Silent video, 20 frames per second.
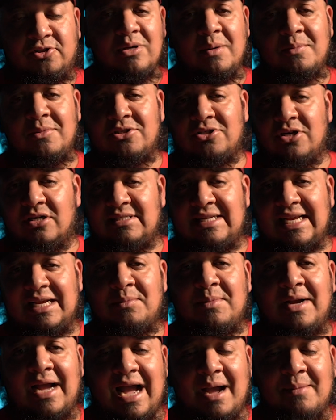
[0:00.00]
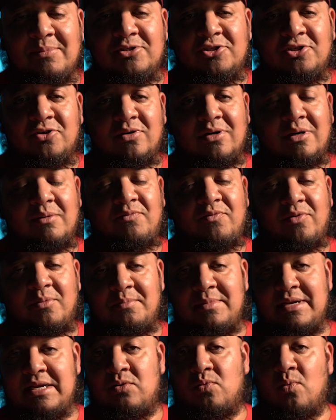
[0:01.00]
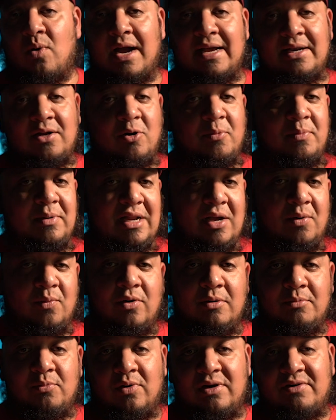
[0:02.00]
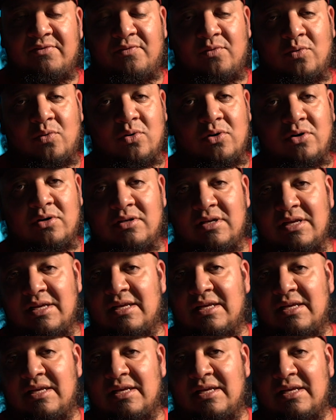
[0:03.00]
So I'm going to start taking my aperture up from being wide open at 1.4,